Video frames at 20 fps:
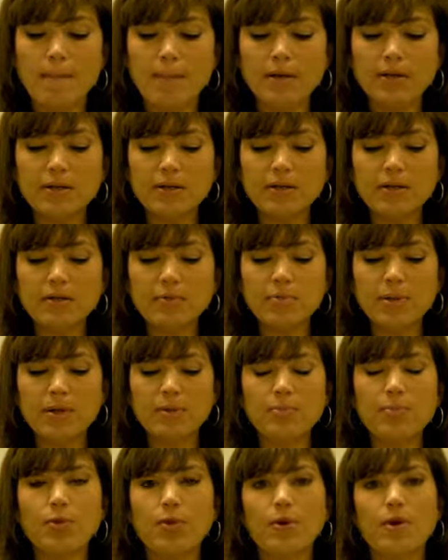but a little
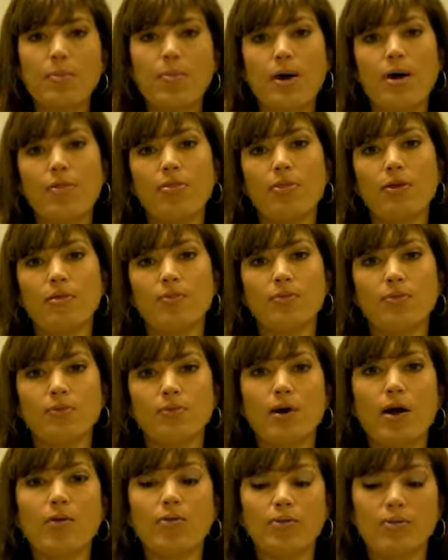bit more about them
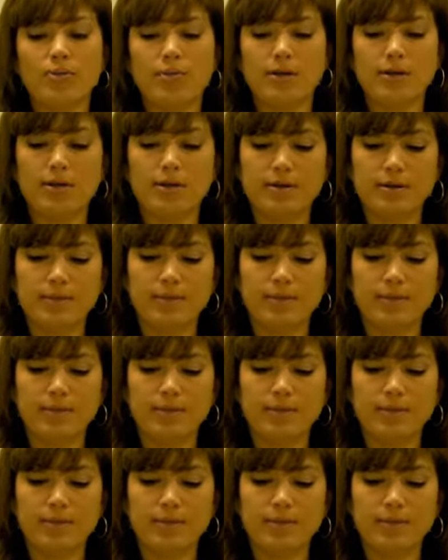throughout the week.